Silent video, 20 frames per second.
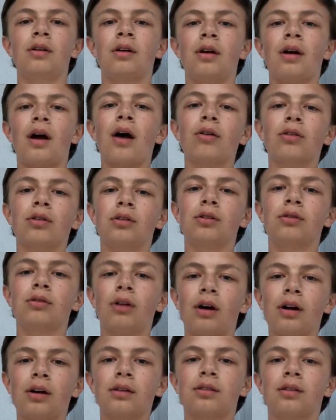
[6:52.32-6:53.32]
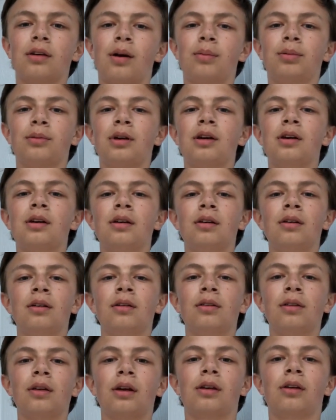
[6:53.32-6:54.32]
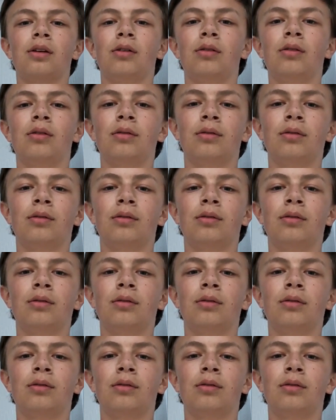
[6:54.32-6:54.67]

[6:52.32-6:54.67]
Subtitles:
How could you not accept? Thank you.